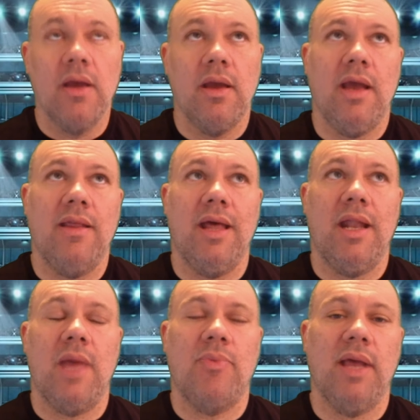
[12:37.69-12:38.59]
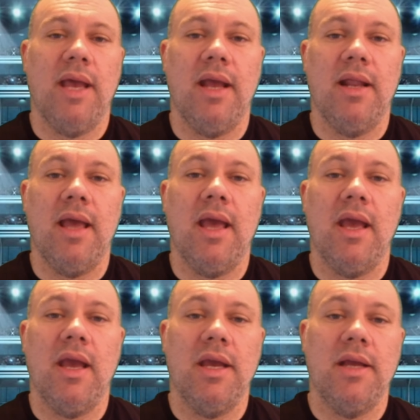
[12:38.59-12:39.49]
and then I played
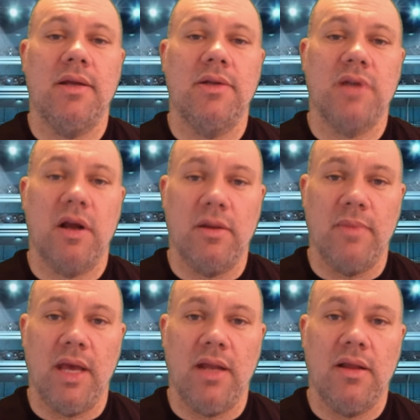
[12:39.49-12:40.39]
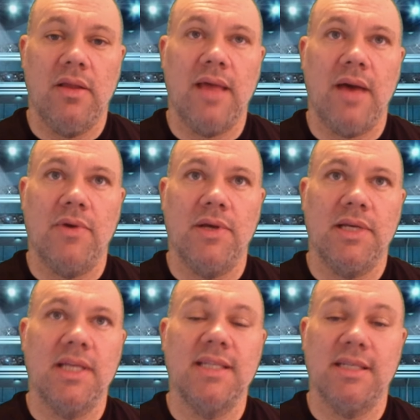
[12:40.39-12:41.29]
a tournament that
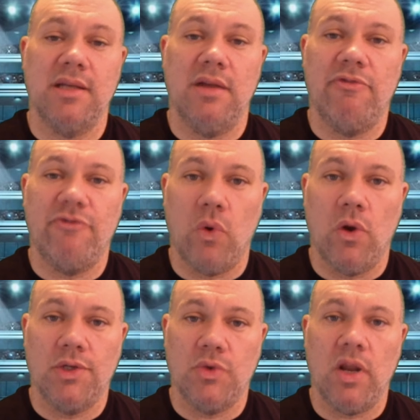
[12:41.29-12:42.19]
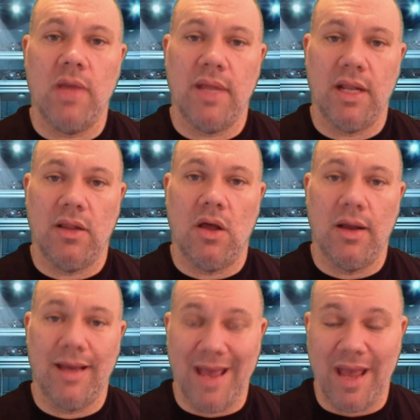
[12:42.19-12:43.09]
consisted of 4 20-minute
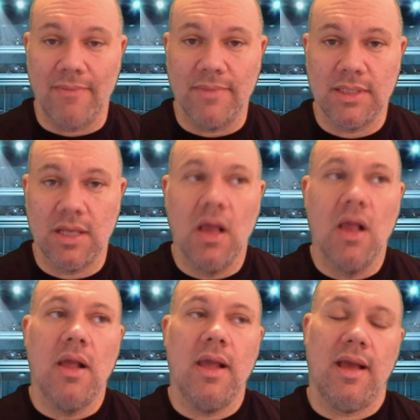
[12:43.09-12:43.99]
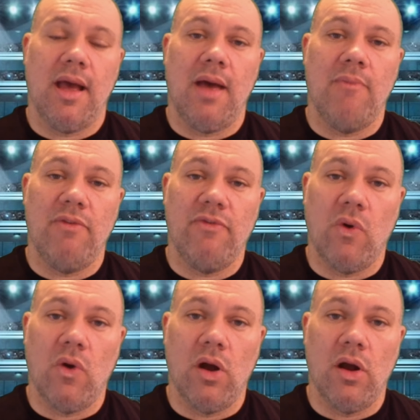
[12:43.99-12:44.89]
long games
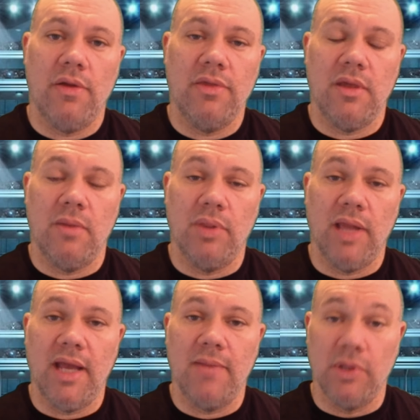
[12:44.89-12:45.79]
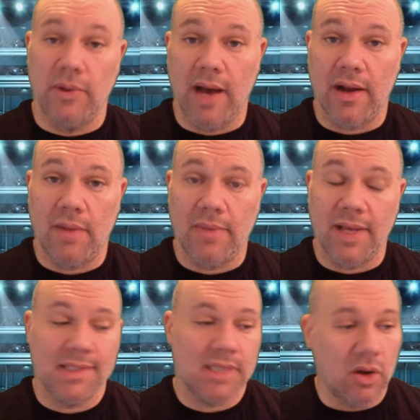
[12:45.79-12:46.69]
before the blade blew out on
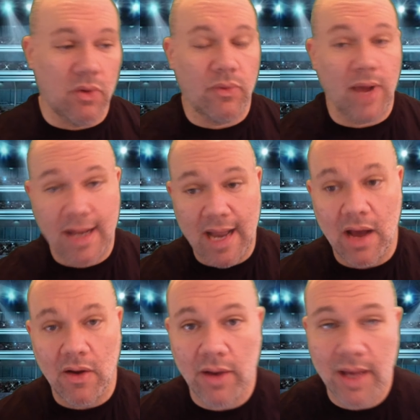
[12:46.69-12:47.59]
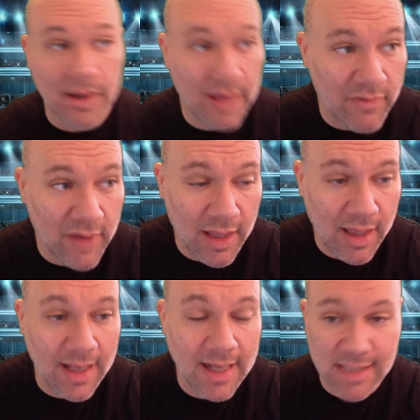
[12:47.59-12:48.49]
me. So right now, I'll kind of give you
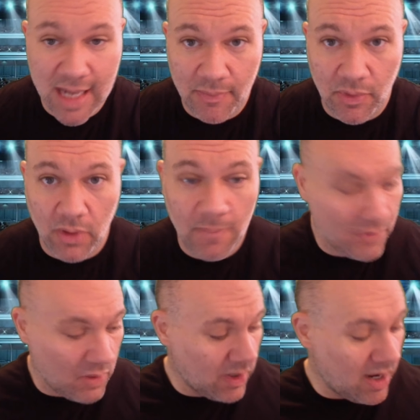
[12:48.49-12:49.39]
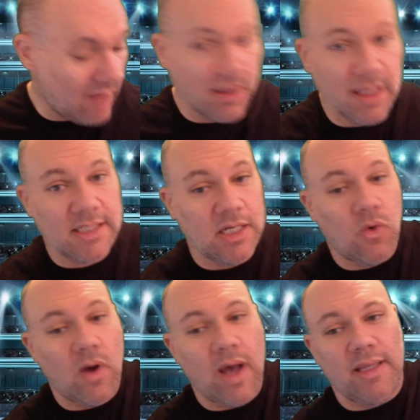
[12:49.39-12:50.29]
an example, and we're going to have to listen
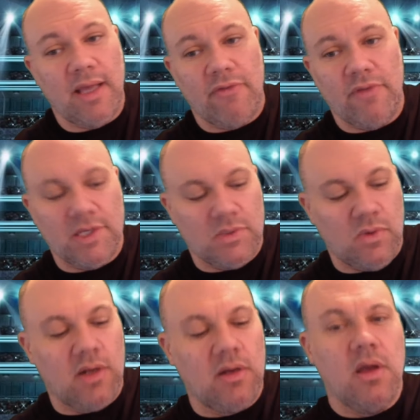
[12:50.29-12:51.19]
quietly for this one,